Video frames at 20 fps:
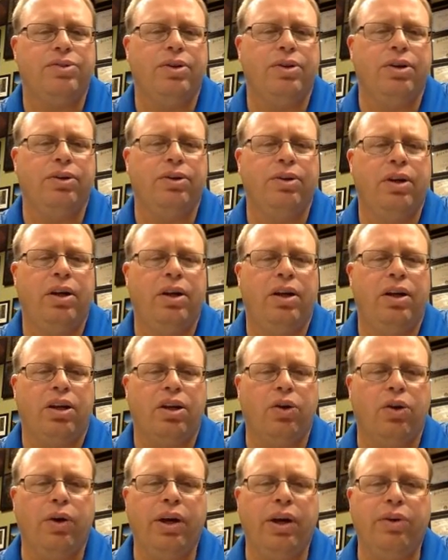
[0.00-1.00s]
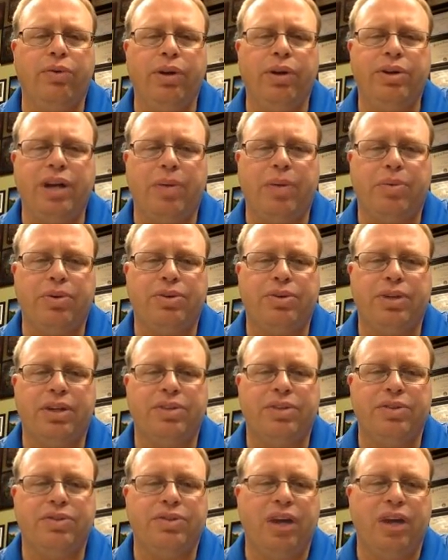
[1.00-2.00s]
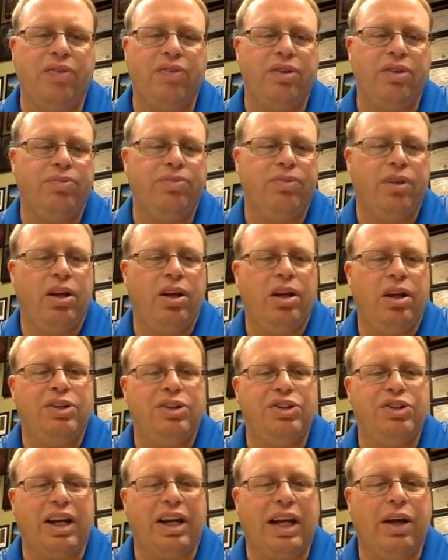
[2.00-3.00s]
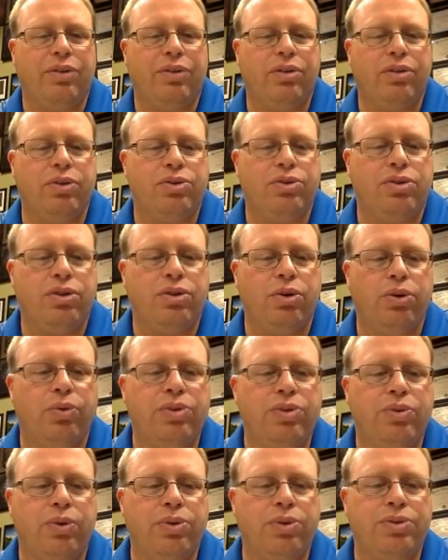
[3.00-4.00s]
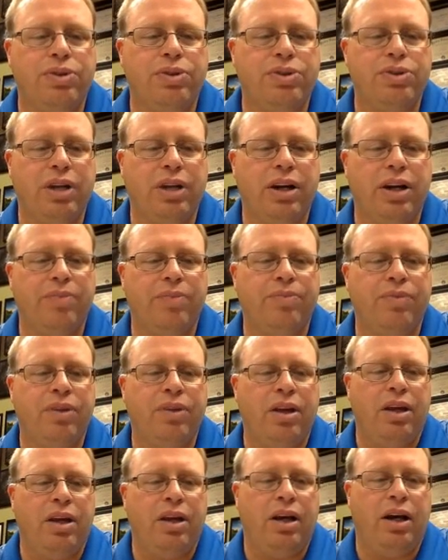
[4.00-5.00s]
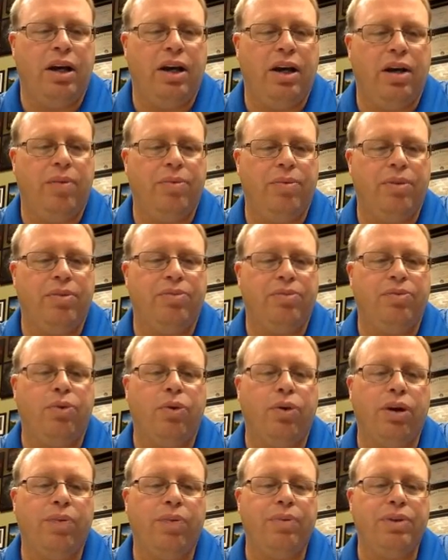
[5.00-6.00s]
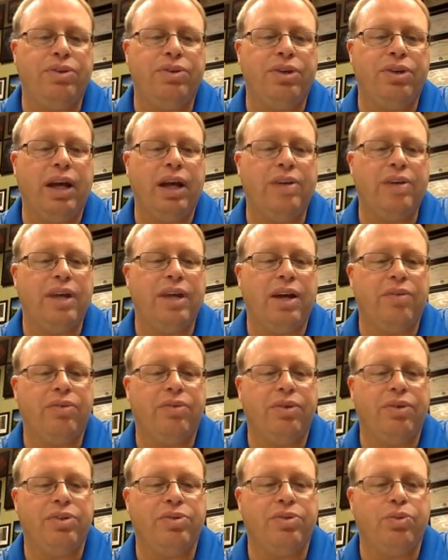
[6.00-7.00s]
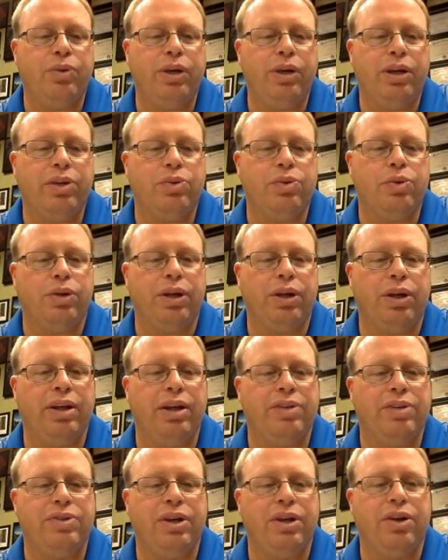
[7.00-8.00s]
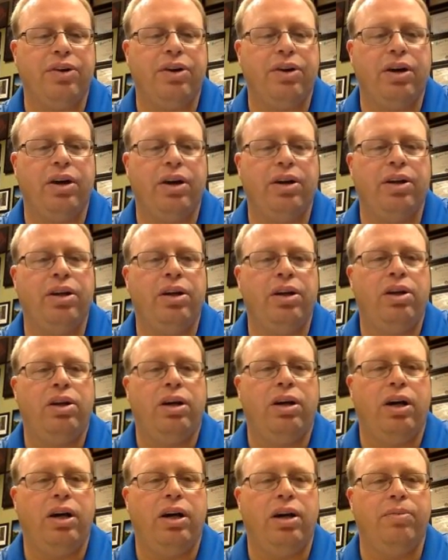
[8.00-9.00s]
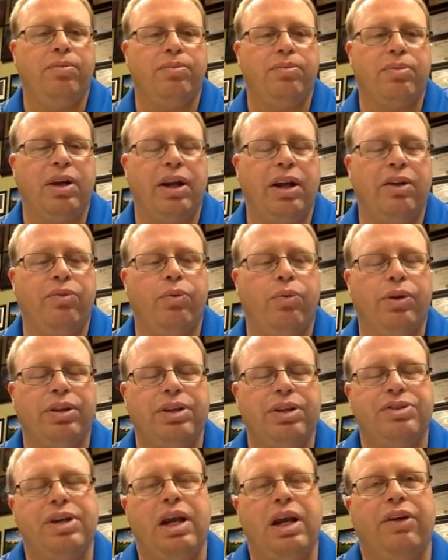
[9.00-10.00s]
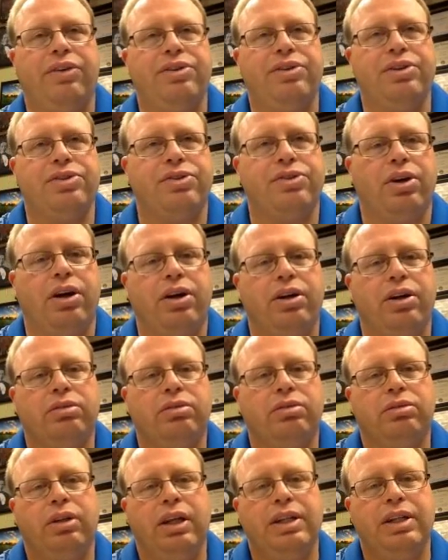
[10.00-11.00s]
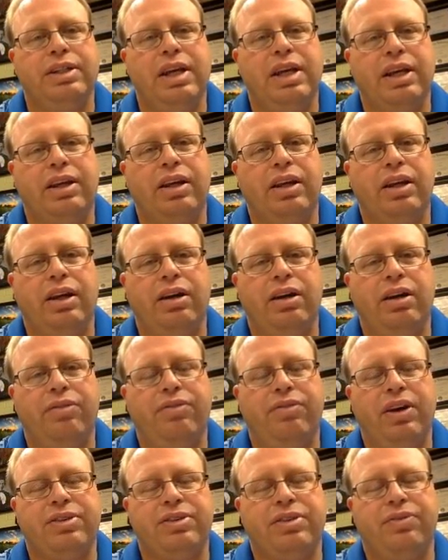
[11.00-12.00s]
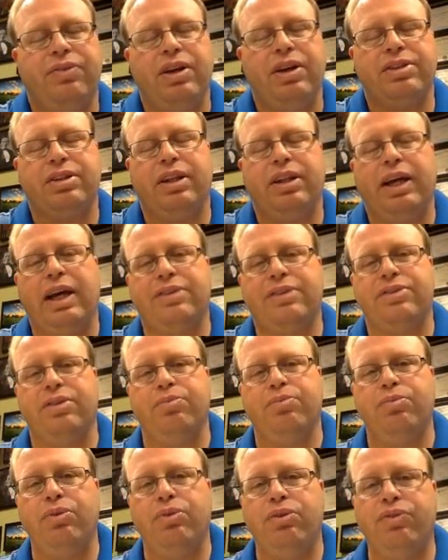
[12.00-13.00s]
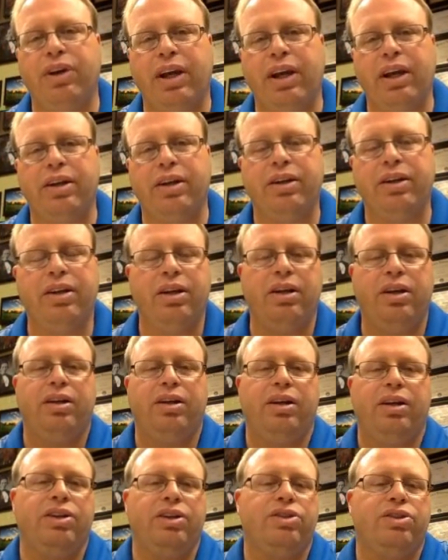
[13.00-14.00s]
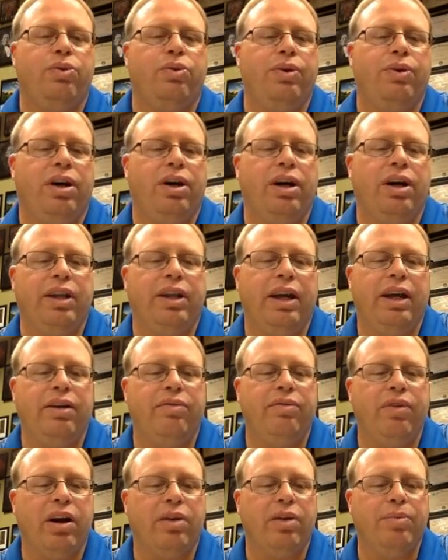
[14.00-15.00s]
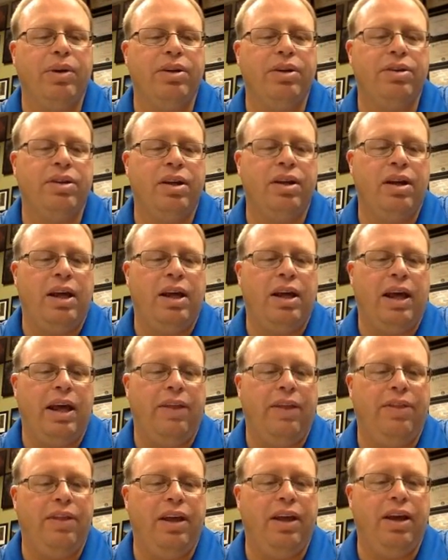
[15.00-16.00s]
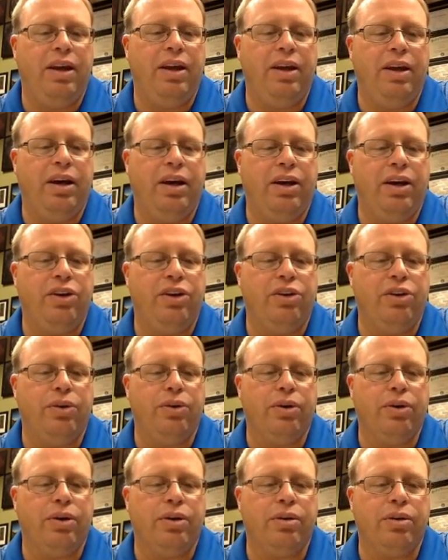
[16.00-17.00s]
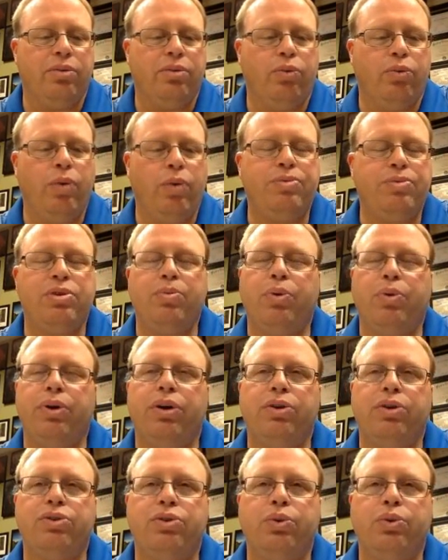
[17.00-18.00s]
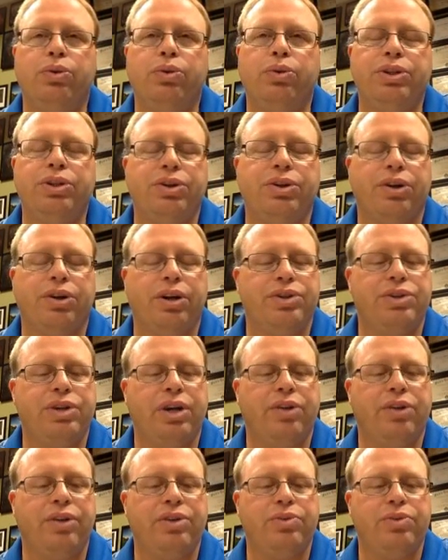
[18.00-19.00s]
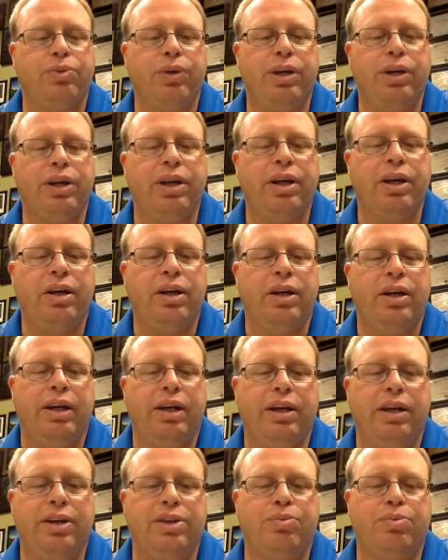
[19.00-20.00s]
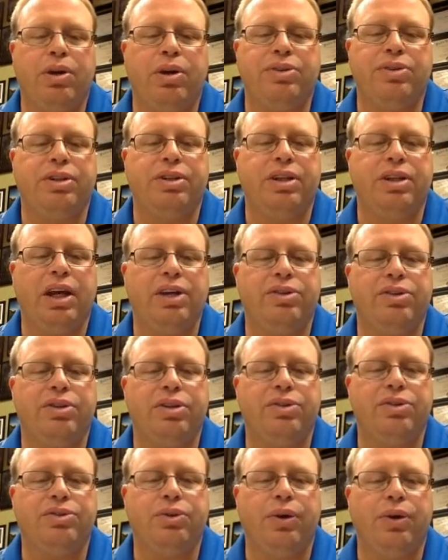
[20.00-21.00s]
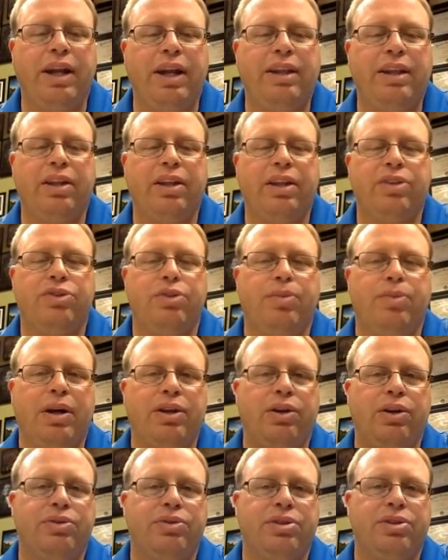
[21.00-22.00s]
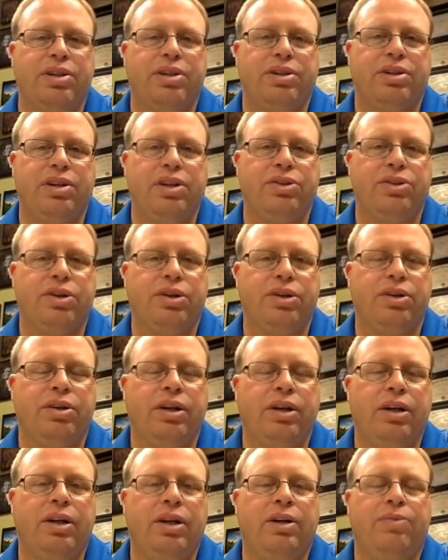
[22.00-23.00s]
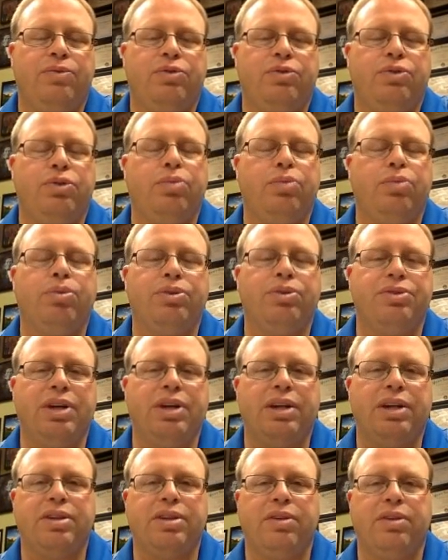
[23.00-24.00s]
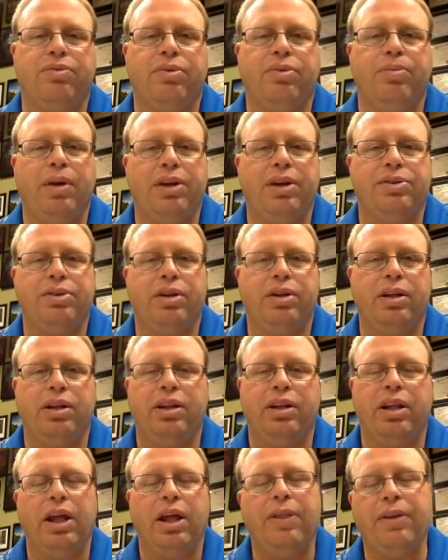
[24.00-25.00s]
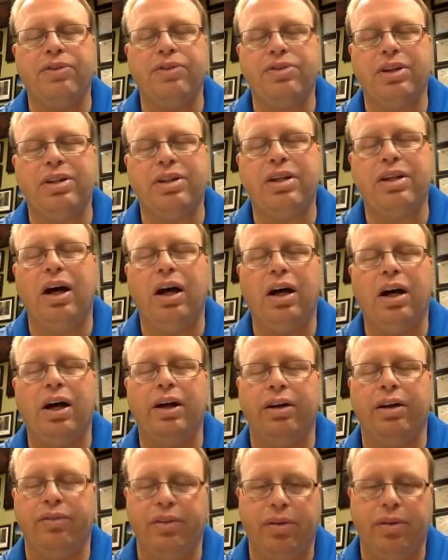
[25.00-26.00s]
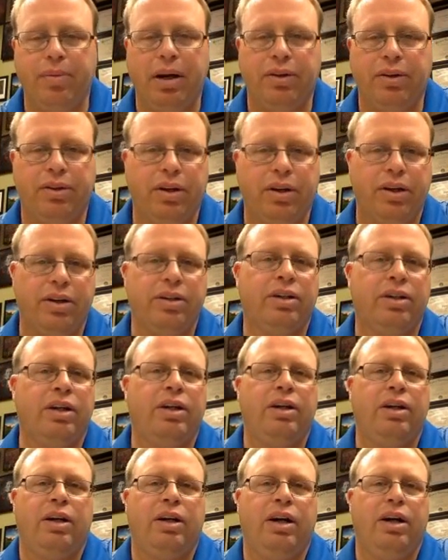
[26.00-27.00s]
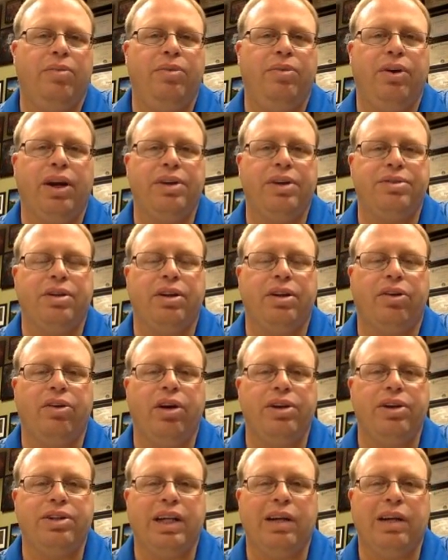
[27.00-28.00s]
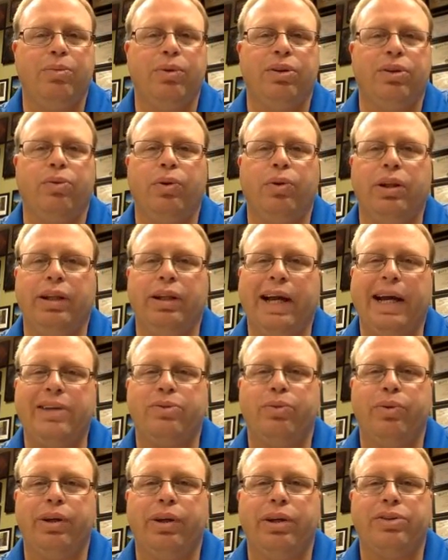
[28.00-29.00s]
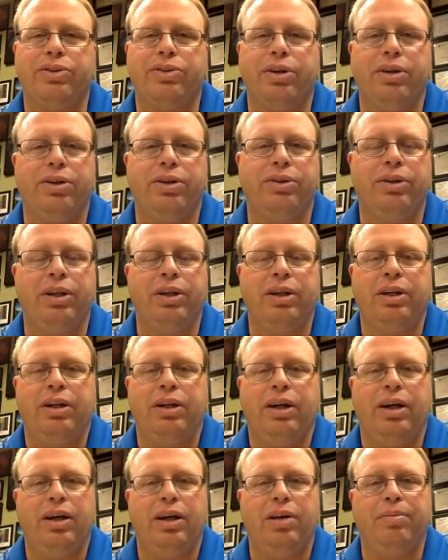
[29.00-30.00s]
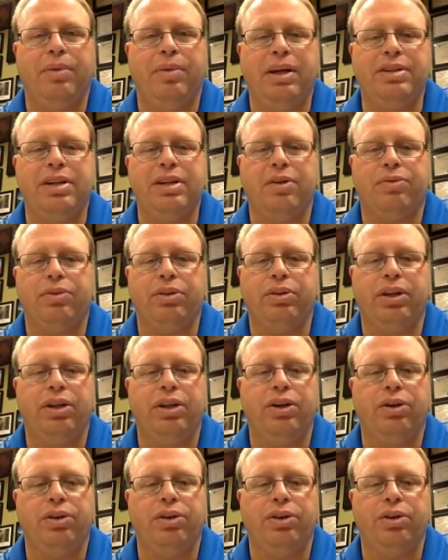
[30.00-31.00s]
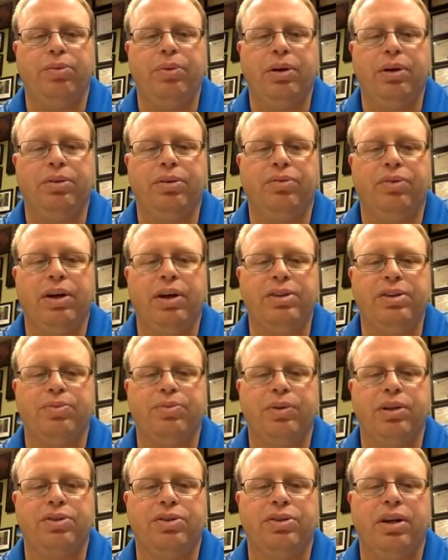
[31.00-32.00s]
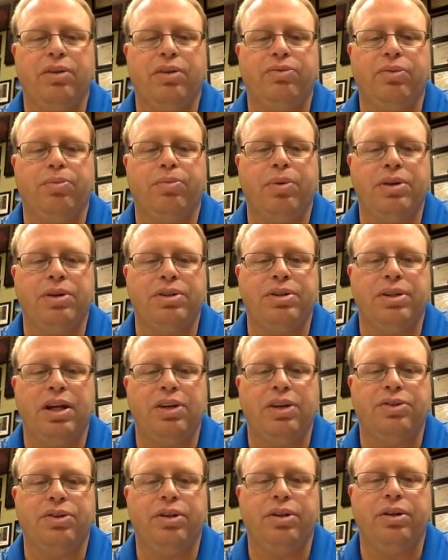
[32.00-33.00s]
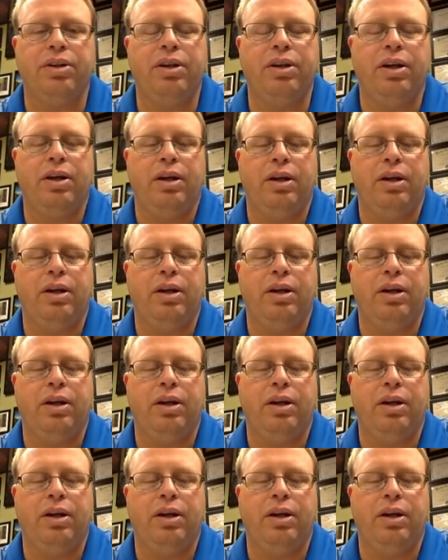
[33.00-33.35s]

So go ahead and read chapter 6 and 7. Check out those 2 resources there. The forum that you guys have for this week is really going to center on kind of what the challenges are in taking a face-to-face class and moving it into an online environment. And then your Web 2.0 tool that you're going to share this week is presentation. So anything that you might use as a teacher to present information, and there's a ton of them out there. You guys did a great job with the one last week, so I definitely know that you'll be able to find some good stuff for presentation.